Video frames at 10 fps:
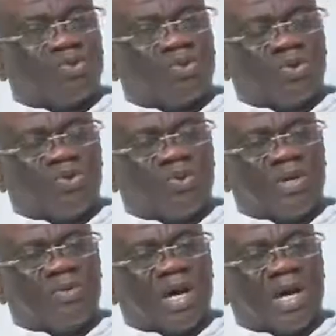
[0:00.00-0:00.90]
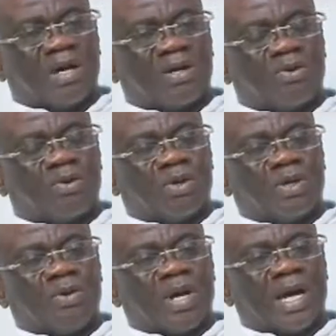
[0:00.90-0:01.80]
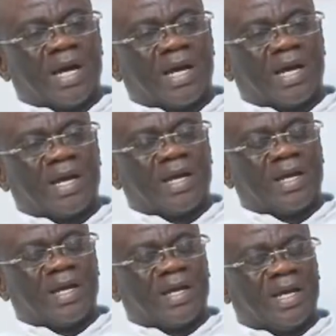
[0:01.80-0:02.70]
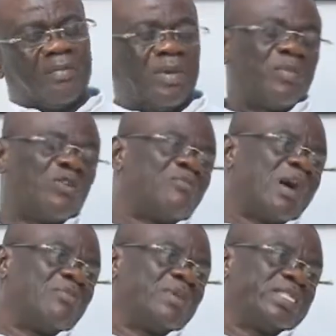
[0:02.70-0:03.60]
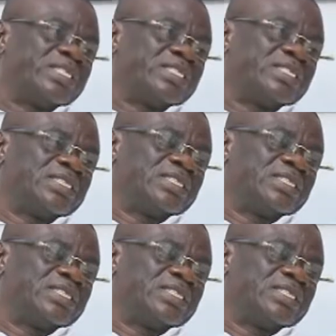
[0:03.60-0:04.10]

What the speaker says: you know, when you are a member of parliament,